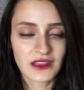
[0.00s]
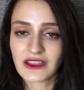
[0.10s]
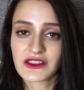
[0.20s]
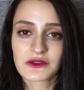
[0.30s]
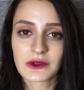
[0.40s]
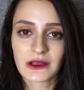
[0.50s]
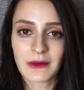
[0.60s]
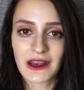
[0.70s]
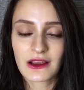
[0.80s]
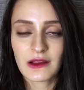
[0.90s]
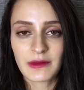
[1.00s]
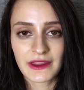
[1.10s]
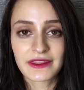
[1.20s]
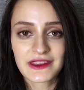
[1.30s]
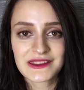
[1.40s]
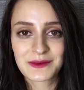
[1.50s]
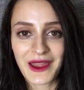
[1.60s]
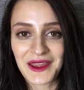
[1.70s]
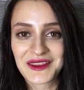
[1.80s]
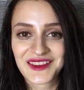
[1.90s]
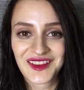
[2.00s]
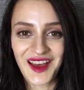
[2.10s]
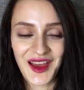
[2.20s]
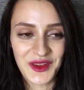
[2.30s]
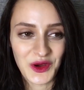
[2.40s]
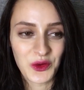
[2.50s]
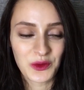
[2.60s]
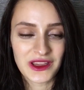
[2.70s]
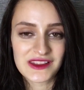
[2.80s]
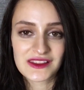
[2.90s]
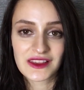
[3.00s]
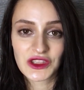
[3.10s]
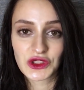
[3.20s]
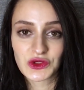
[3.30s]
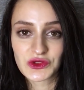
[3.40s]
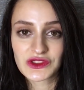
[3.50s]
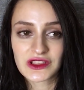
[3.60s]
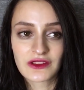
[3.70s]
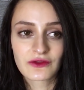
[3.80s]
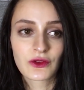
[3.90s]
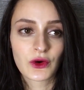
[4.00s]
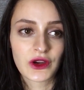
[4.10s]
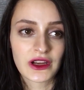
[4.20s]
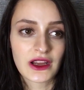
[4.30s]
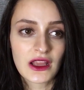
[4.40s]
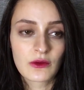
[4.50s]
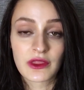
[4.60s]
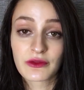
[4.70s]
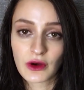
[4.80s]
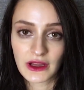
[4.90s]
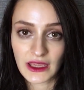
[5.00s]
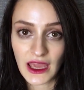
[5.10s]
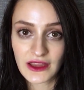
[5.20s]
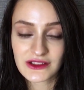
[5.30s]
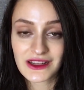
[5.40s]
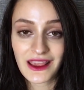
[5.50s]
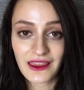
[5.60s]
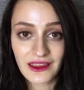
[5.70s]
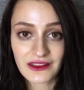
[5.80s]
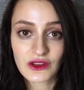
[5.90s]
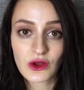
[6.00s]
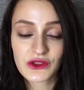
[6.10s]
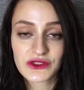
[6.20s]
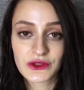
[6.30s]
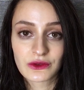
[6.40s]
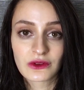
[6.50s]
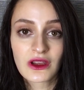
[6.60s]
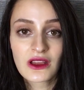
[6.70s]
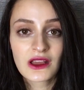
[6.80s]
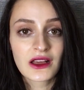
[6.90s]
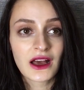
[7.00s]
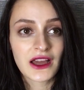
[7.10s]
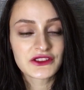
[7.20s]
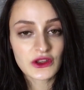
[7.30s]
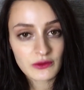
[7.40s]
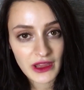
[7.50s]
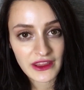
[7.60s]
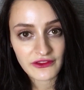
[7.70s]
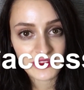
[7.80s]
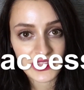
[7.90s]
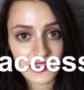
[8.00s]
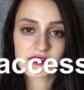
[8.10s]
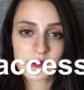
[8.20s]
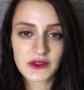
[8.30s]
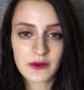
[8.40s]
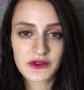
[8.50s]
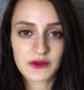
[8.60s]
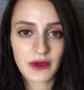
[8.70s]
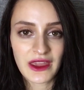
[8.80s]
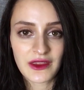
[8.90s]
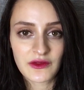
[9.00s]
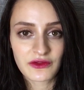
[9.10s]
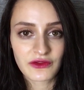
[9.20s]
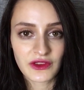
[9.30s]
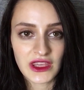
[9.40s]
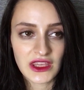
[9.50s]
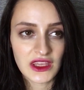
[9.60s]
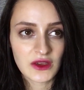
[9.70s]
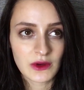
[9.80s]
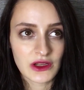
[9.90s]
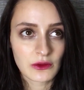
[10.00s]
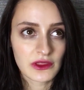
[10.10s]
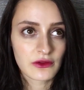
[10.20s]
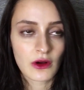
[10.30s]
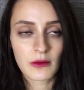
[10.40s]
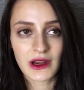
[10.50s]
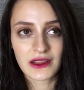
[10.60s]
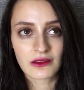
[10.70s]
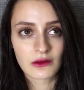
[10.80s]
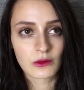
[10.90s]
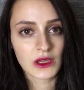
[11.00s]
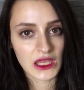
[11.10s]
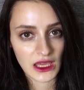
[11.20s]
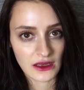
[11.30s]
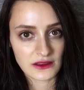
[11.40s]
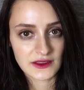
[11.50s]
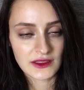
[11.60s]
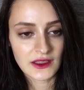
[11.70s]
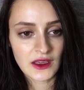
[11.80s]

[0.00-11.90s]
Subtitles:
that doesn't really matter, but this bank I always used for withdrawing cash, and also I don't pay a fee. Sometimes you pay a fee when you withdraw money on the weekend.